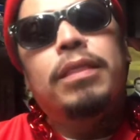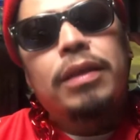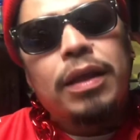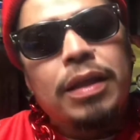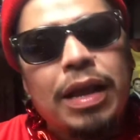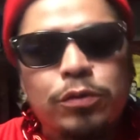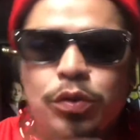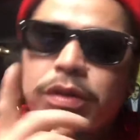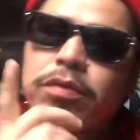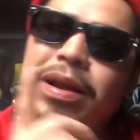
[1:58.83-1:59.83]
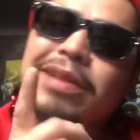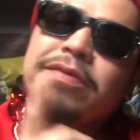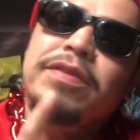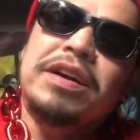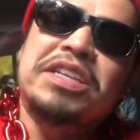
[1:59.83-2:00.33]
And that's where the Rams
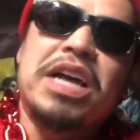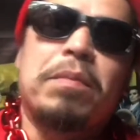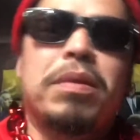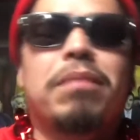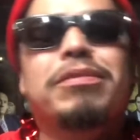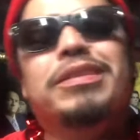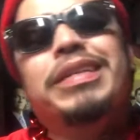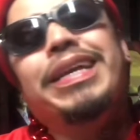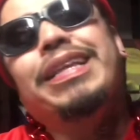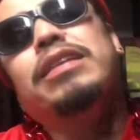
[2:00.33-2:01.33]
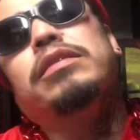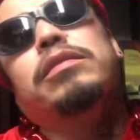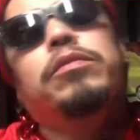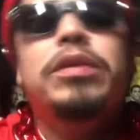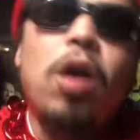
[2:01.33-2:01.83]
fucked up. And I'm going to say this. We